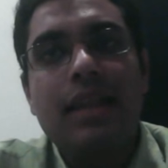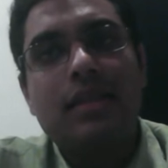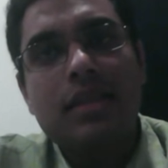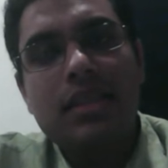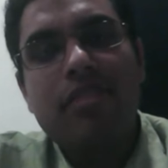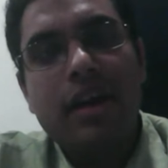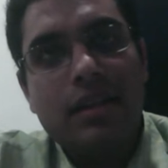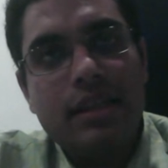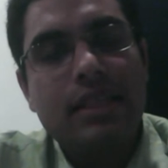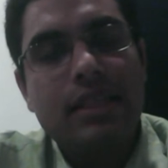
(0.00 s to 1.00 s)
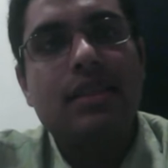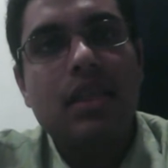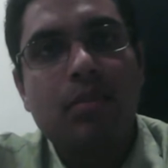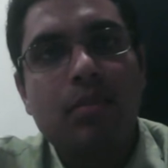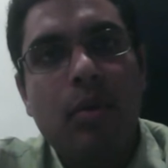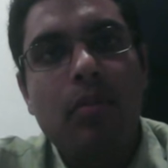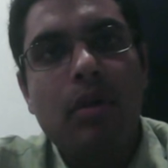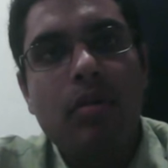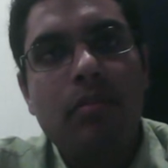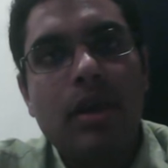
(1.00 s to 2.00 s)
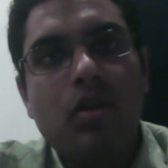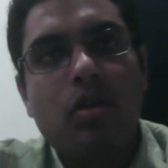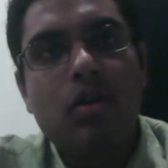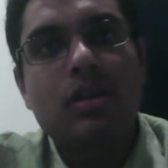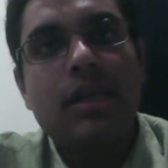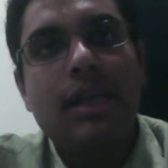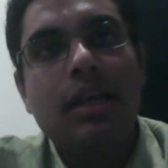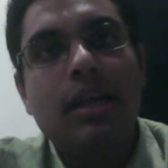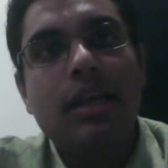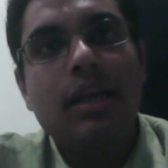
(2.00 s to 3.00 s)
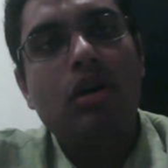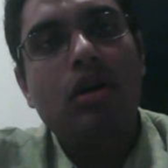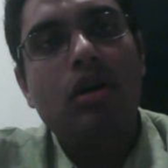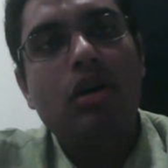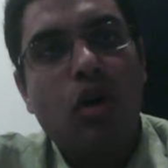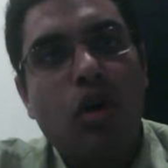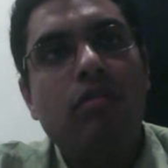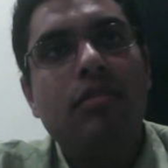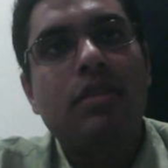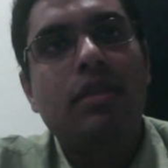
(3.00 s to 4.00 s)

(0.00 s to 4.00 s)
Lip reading: And this is in fact an interesting problem because in order to solve